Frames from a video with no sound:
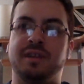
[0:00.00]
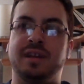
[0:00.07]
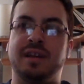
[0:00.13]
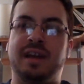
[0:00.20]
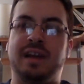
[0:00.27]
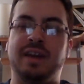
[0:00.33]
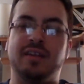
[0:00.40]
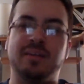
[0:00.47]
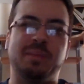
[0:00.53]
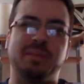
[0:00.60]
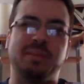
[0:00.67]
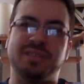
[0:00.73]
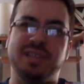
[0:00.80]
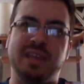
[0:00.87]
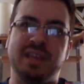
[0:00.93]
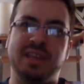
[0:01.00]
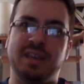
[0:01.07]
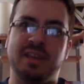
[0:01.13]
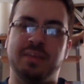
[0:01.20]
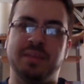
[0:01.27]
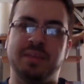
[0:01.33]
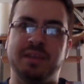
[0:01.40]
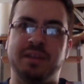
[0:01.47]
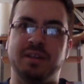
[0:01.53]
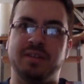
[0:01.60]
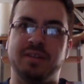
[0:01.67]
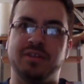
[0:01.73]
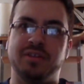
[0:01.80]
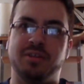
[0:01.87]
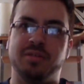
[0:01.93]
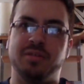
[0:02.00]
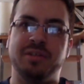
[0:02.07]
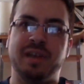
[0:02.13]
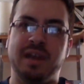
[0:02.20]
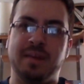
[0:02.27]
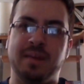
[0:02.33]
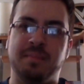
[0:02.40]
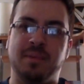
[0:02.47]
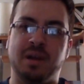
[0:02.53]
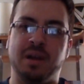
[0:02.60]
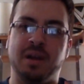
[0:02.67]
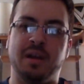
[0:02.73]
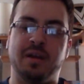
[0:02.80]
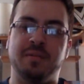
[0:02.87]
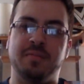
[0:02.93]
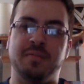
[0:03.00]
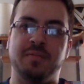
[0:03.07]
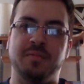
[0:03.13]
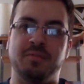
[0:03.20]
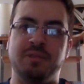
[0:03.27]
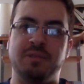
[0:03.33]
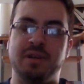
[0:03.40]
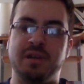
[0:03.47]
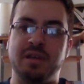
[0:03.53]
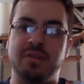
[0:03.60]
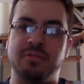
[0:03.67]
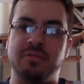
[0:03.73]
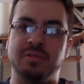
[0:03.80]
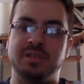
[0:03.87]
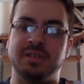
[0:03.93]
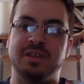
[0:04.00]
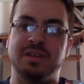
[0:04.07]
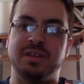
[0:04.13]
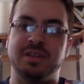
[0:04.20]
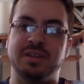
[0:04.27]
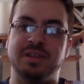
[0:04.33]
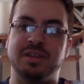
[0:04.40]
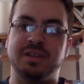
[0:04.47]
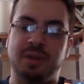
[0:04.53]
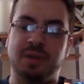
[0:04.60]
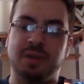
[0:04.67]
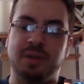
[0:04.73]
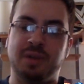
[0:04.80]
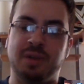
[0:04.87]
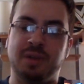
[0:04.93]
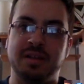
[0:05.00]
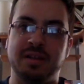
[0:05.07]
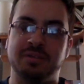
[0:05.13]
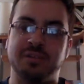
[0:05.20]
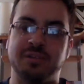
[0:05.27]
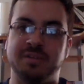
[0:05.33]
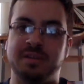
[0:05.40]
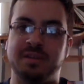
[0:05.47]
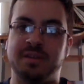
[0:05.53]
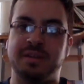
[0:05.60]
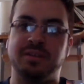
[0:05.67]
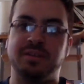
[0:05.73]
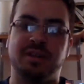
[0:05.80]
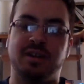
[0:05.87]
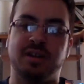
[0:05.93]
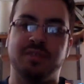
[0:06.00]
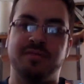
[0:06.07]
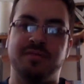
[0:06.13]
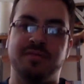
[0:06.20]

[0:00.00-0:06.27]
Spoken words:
I don't remember seeing it, but they could have shown that part where he was inducted Bobby Heenan was inducted to the Hall of